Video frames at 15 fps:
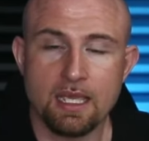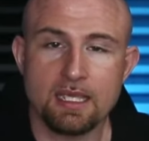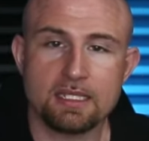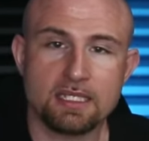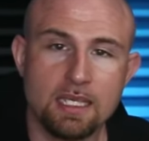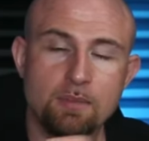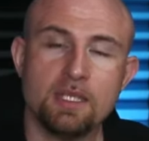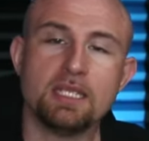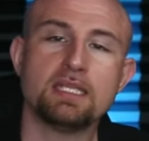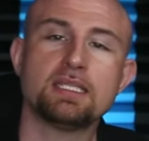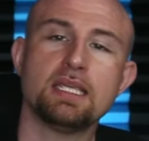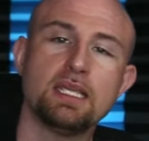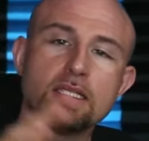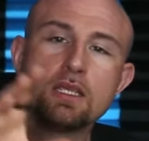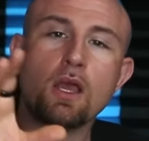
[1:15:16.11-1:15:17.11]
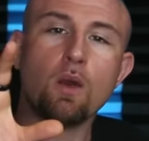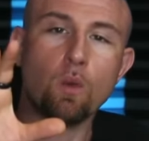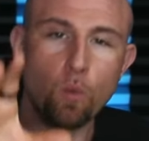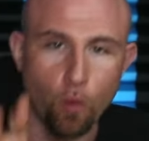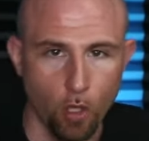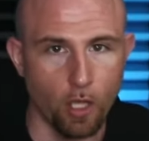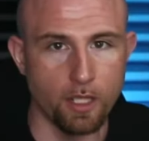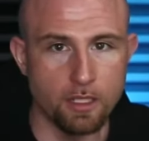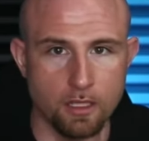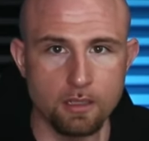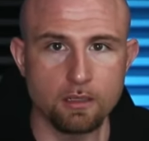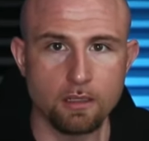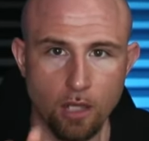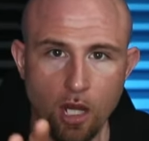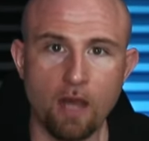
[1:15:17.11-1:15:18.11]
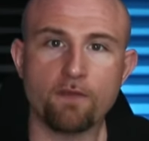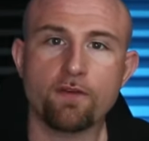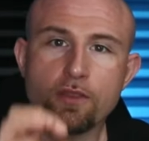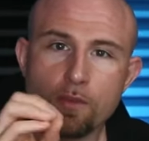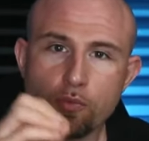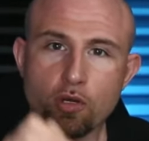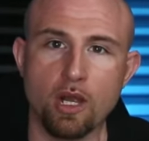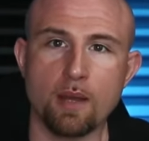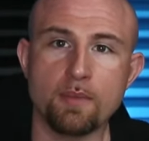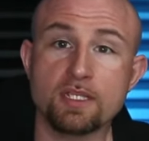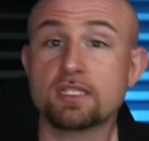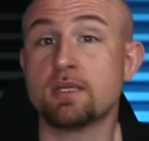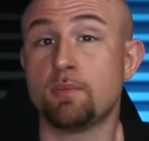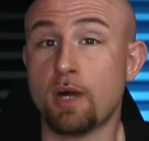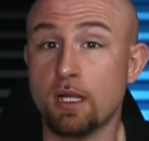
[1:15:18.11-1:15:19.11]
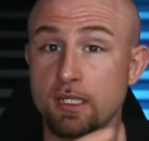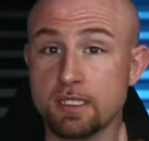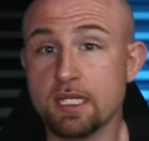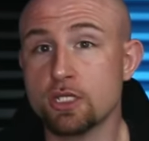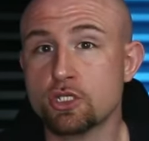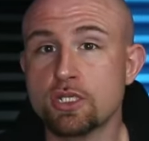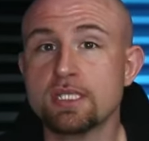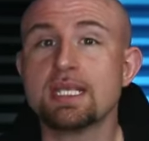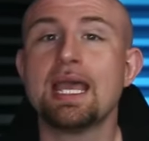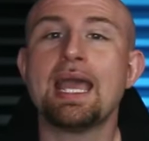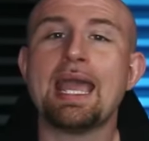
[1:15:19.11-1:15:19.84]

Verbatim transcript: CBDCs would offer the promise to politicians